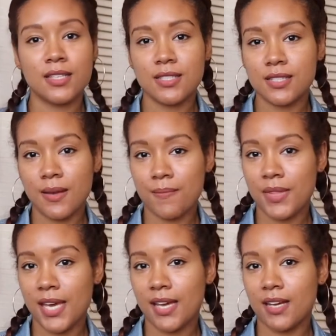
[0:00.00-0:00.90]

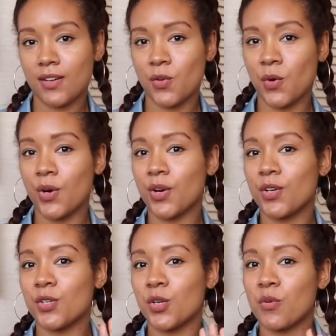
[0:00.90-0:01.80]
something or
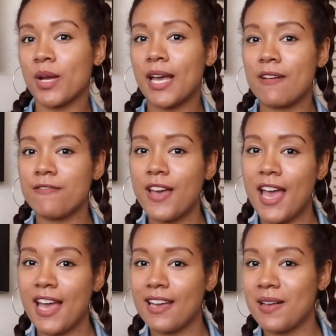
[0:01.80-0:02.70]
go to a
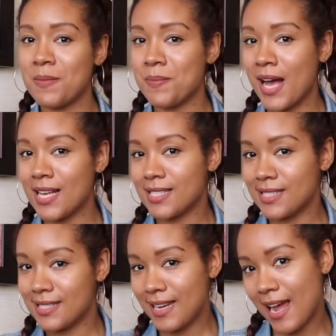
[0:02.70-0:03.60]
cafe and buy a
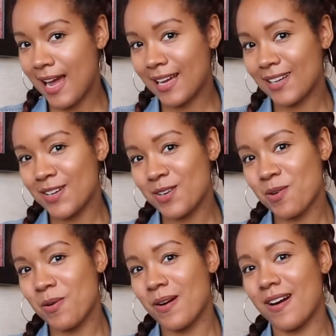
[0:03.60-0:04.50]
snack
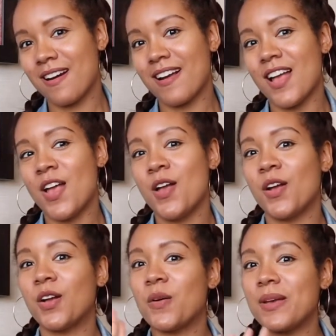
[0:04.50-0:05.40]
or
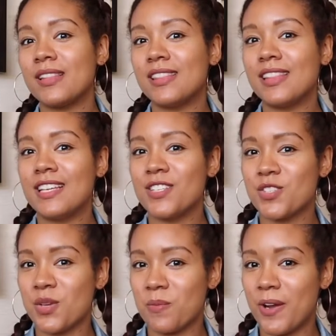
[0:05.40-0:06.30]
go eat lunch
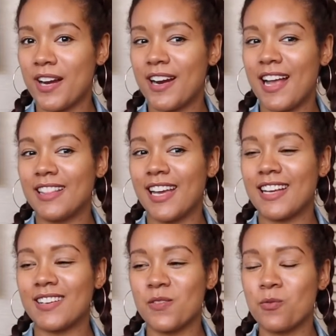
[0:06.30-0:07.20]
somewhere. And
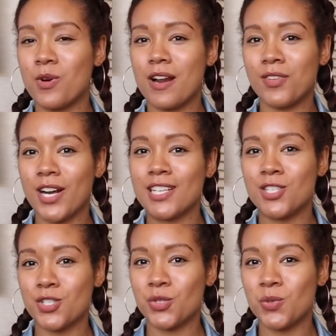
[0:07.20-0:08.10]
like whatever I
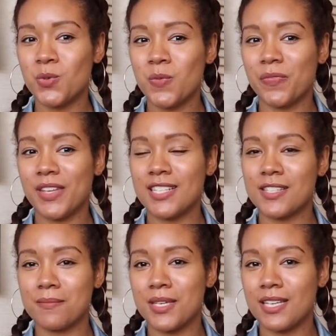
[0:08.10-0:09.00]
do ends
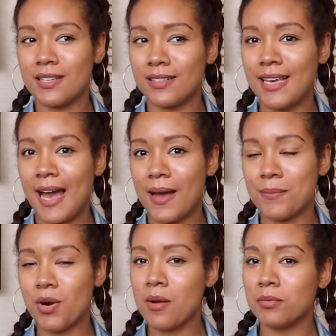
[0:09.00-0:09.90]
up being, yeah,
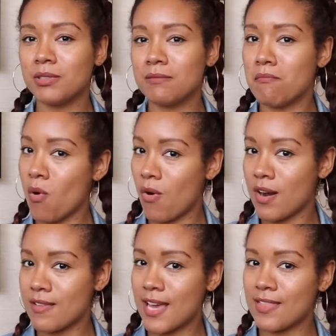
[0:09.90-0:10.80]
probably
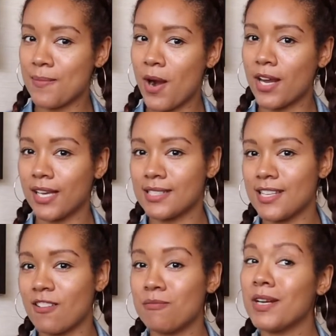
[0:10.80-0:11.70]
more than the parking
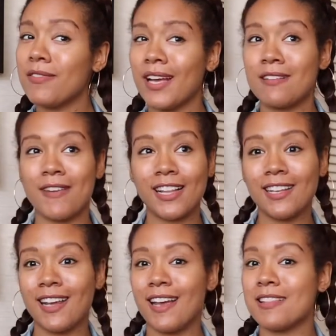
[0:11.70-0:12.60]
itself. But if I can
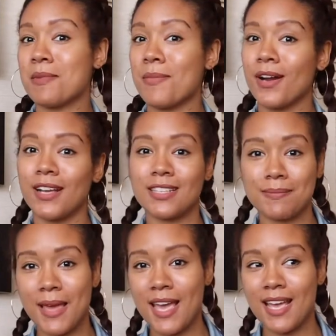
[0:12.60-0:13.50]
validate and then my parking is
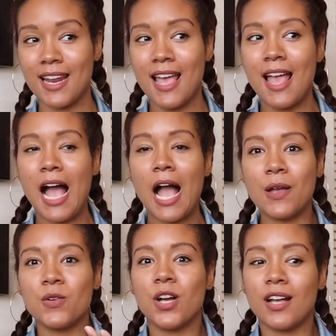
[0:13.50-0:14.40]
paid,
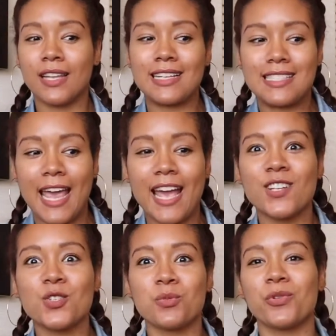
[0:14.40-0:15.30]
I got like a
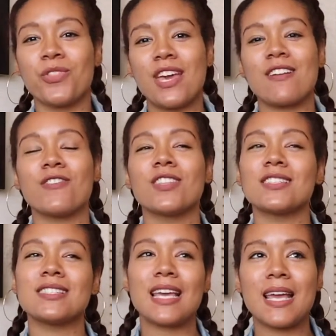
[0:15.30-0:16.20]
tangible thing for the
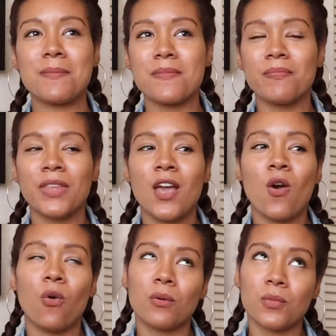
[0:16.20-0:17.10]
same
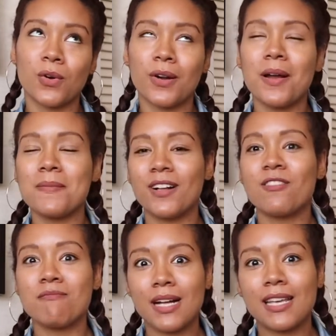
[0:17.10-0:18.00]
or more amount
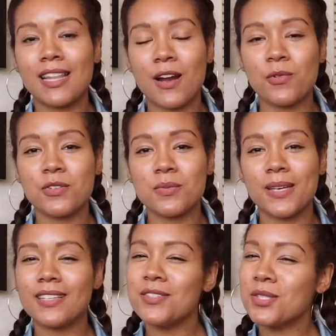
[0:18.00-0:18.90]
of money that I would have
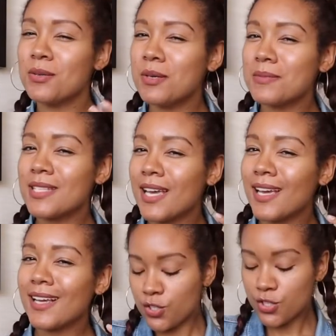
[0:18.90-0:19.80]
spent. You see what I'm
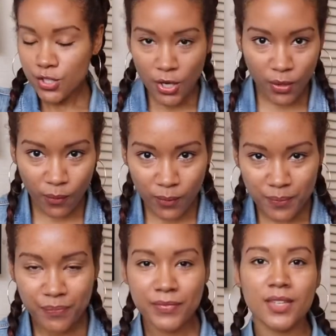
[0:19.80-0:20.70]
saying? So
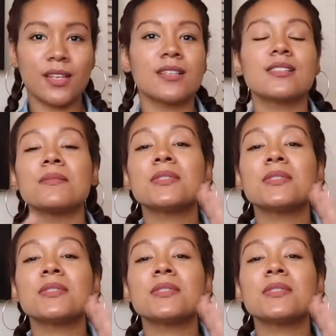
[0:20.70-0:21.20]
some